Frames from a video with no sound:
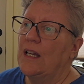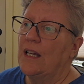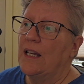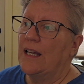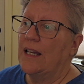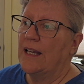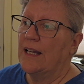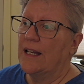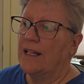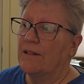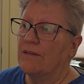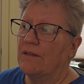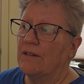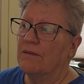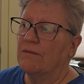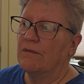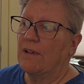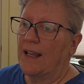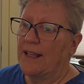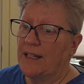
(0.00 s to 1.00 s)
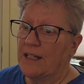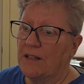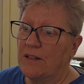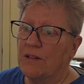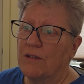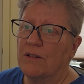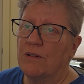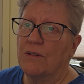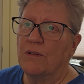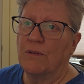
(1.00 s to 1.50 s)
and write
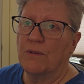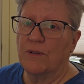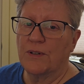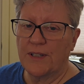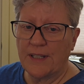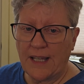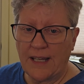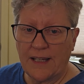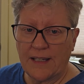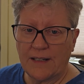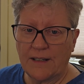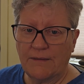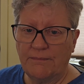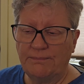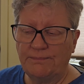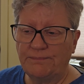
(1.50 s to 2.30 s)
it or say it.